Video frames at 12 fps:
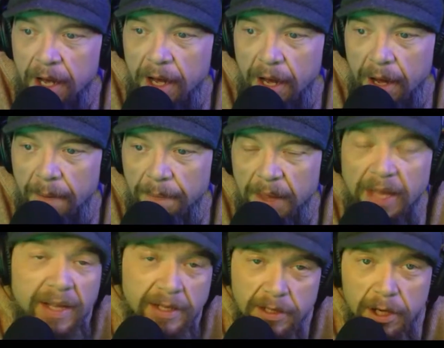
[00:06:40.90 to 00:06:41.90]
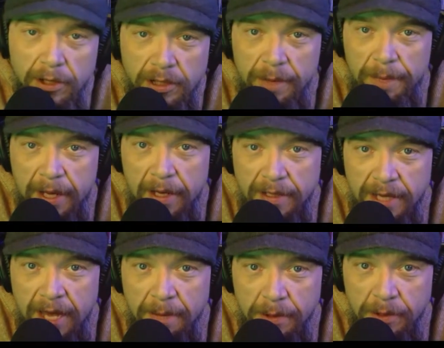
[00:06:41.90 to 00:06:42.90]
And that's largely because
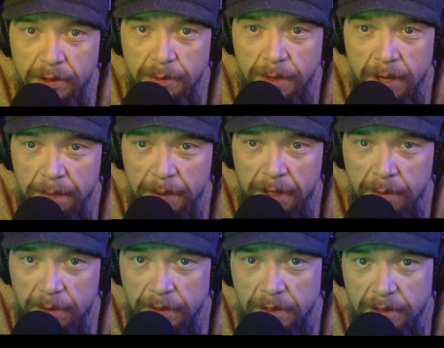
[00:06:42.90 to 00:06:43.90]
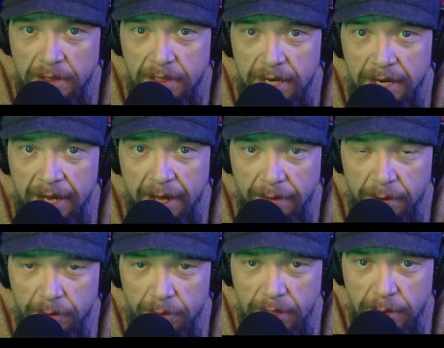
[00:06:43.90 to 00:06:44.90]
Campbell's Soup Company was sending out
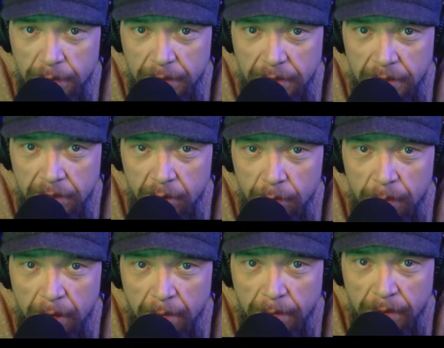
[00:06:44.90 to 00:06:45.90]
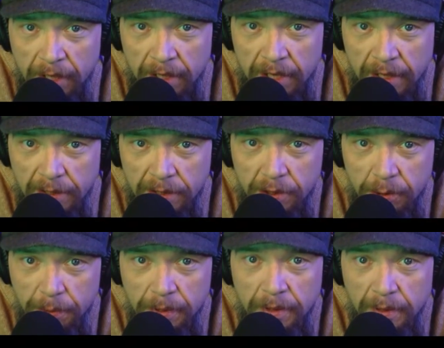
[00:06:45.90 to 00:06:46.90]
those recipes so that you bought condensed
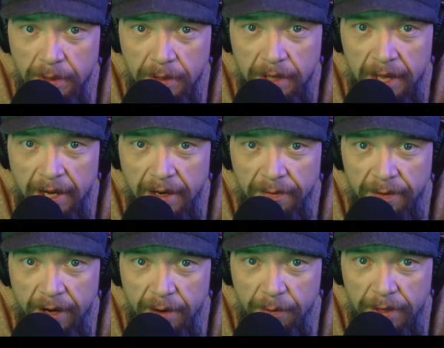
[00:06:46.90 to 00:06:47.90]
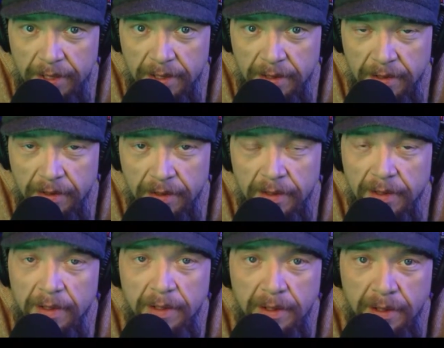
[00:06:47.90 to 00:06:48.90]
soup. They had to find a reason
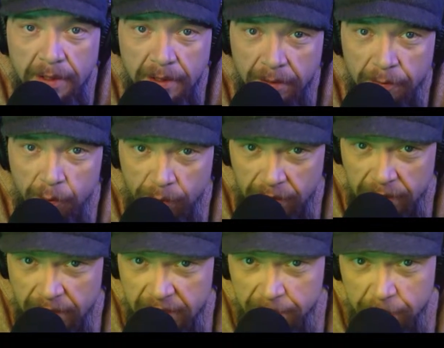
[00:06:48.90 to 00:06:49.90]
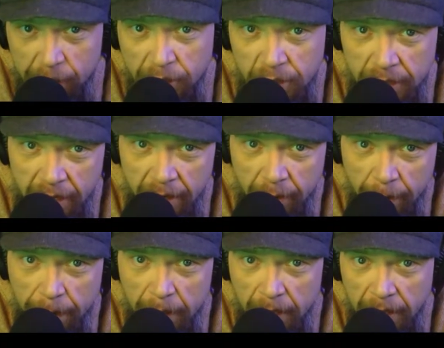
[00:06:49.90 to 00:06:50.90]
for the Depression
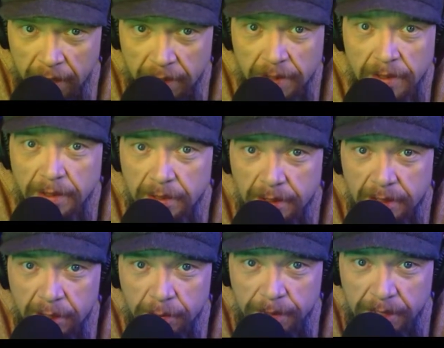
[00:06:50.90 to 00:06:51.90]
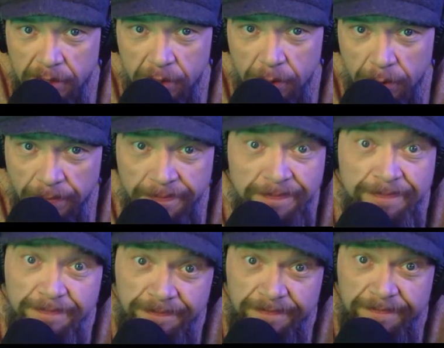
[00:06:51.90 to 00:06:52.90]
era product to still be sold.
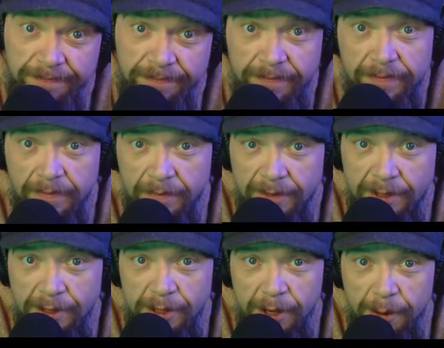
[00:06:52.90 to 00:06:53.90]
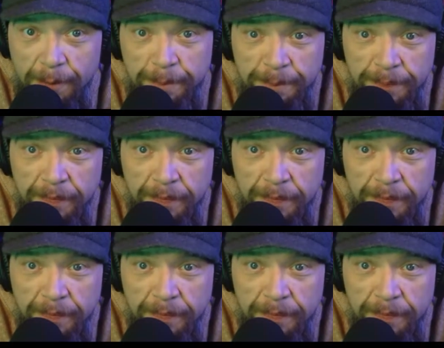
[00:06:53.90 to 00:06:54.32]
So,